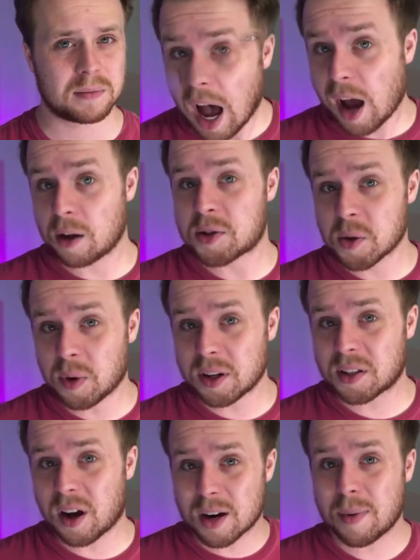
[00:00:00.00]
I also want
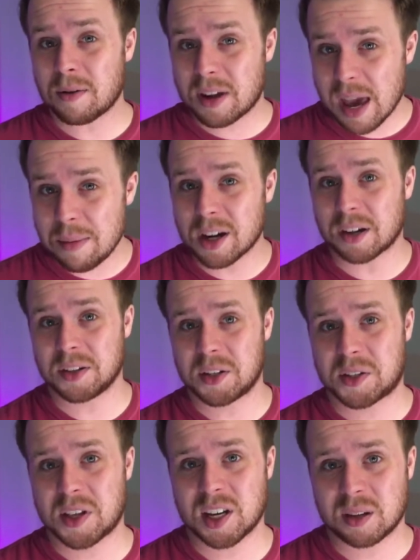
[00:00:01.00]
to talk about gaming on
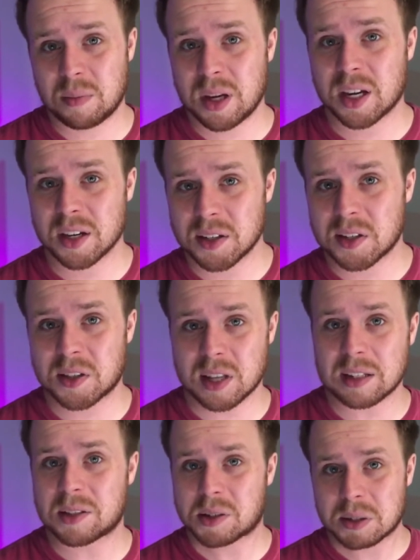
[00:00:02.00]
this thing because
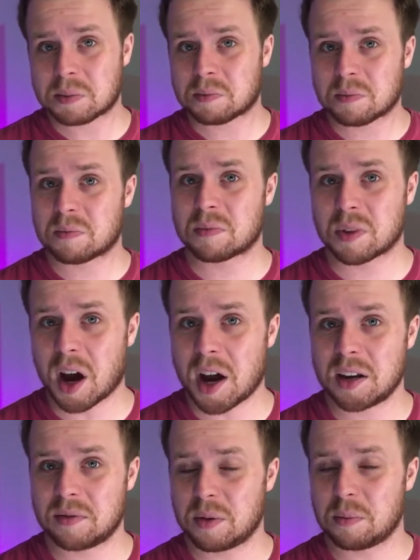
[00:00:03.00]
that's
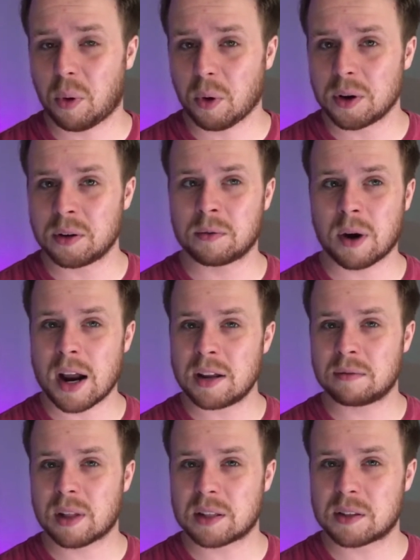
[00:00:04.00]
kind of important,
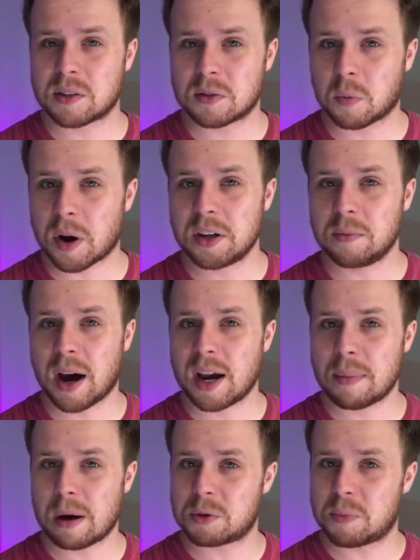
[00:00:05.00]
right? That's why you buy
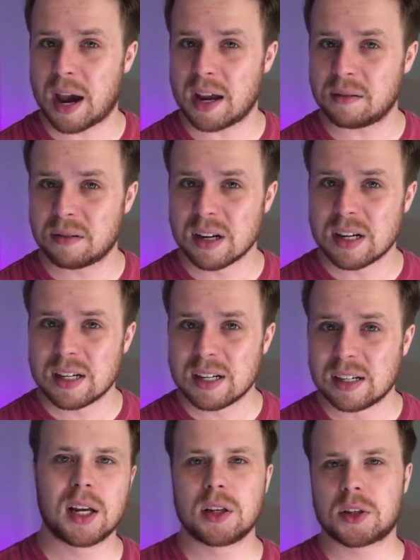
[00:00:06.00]
a mousepad.
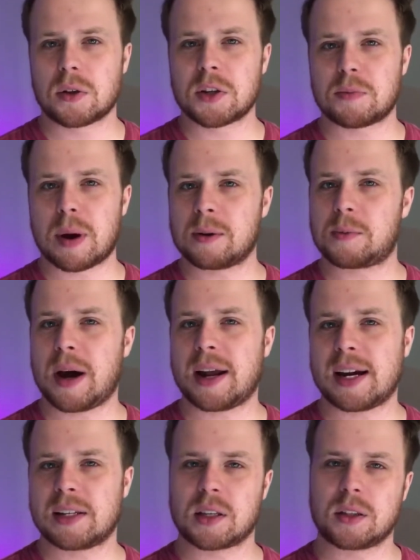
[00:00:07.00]
So this mousepad
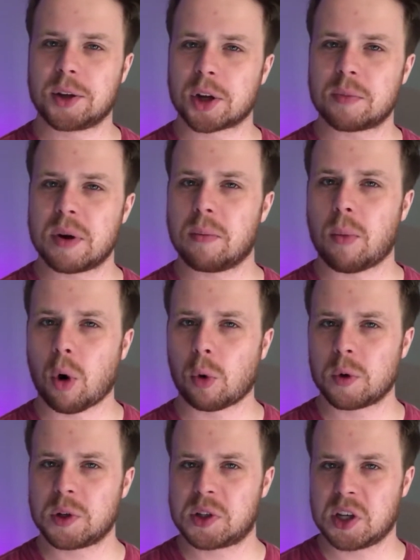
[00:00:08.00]
has a little bit more
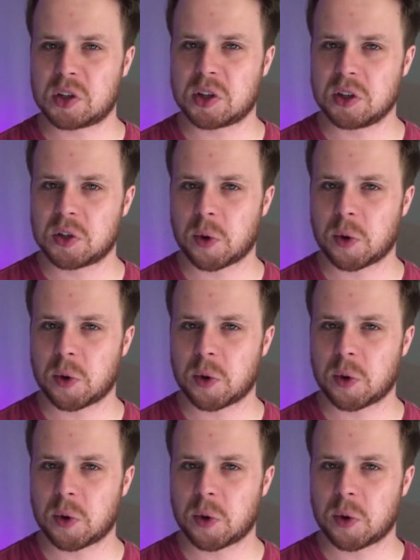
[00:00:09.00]
resistance